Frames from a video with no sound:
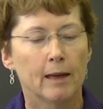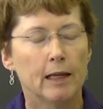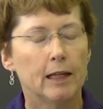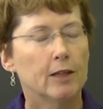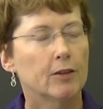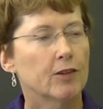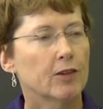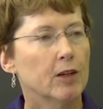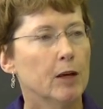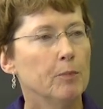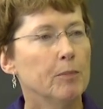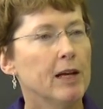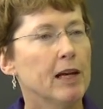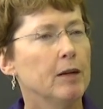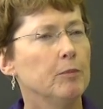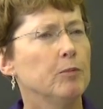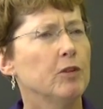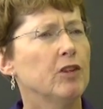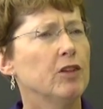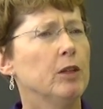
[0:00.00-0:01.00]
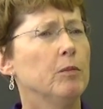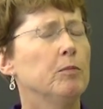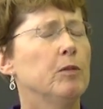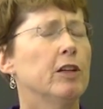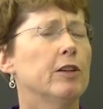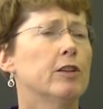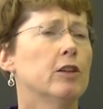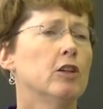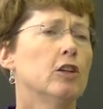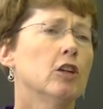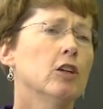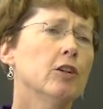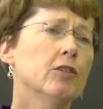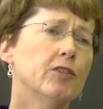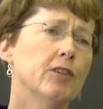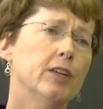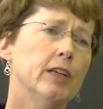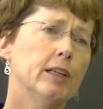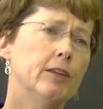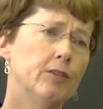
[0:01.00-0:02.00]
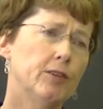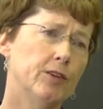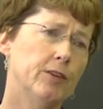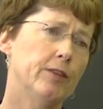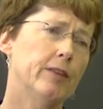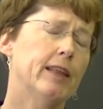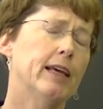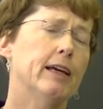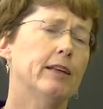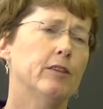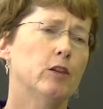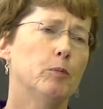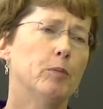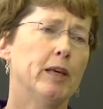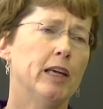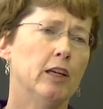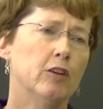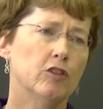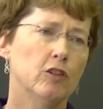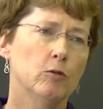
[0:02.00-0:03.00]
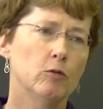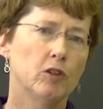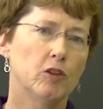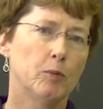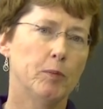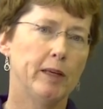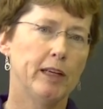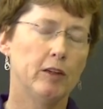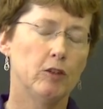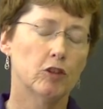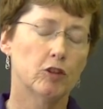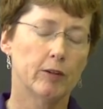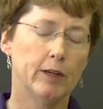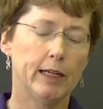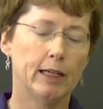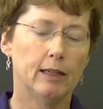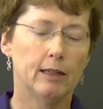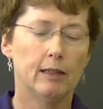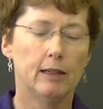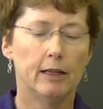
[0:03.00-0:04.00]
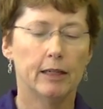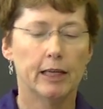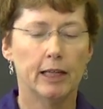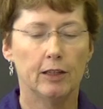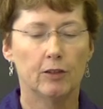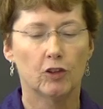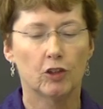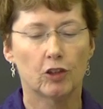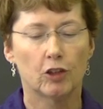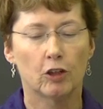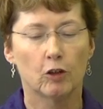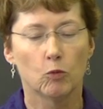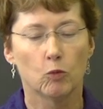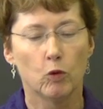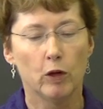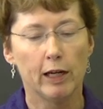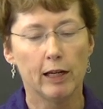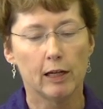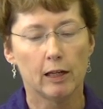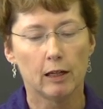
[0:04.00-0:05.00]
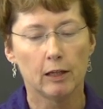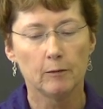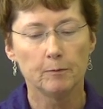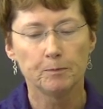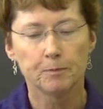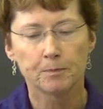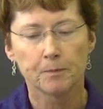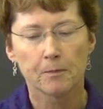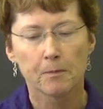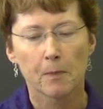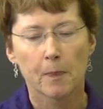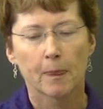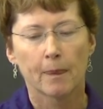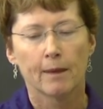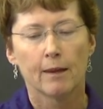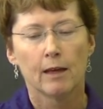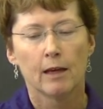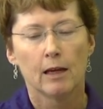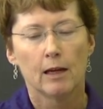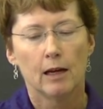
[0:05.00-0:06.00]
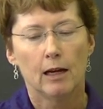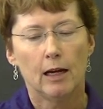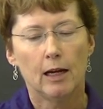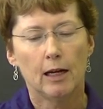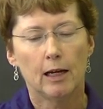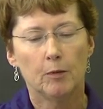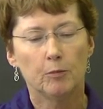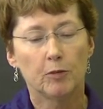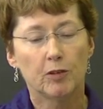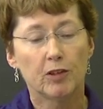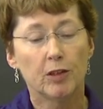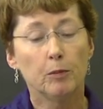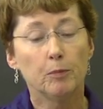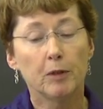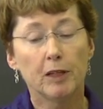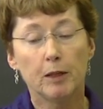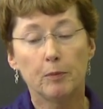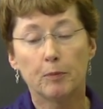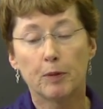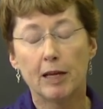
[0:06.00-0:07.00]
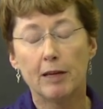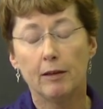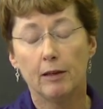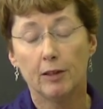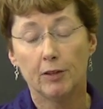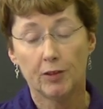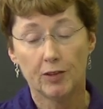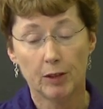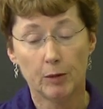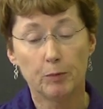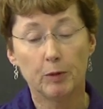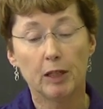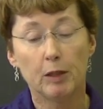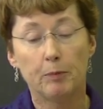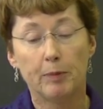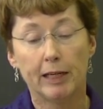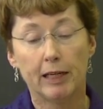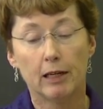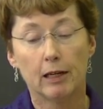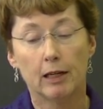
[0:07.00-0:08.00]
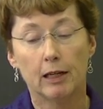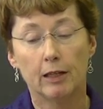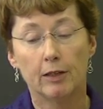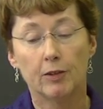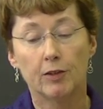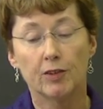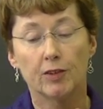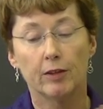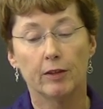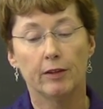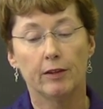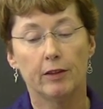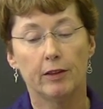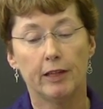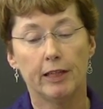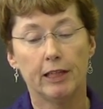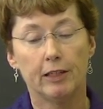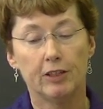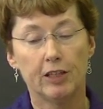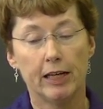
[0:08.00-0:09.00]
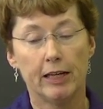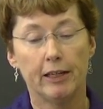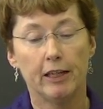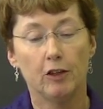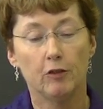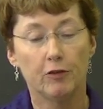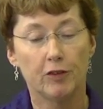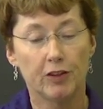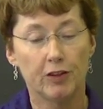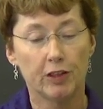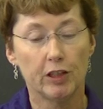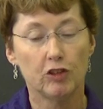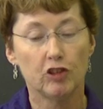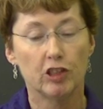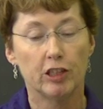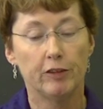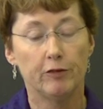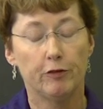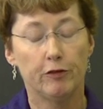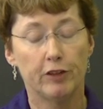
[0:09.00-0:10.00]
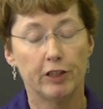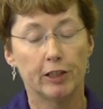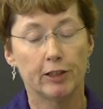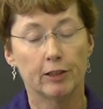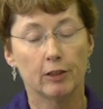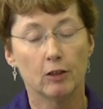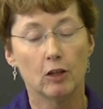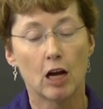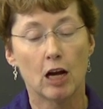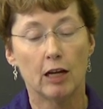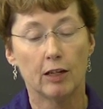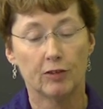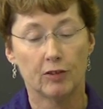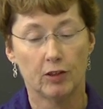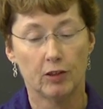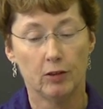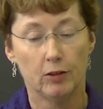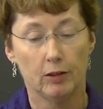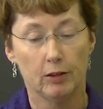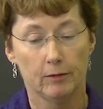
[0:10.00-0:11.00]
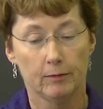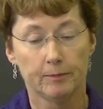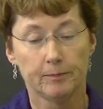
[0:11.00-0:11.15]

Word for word: It sometimes seemed to the nurses that the patient was being treated against her will um, simply, simply because the attending physician feared a lawsuit.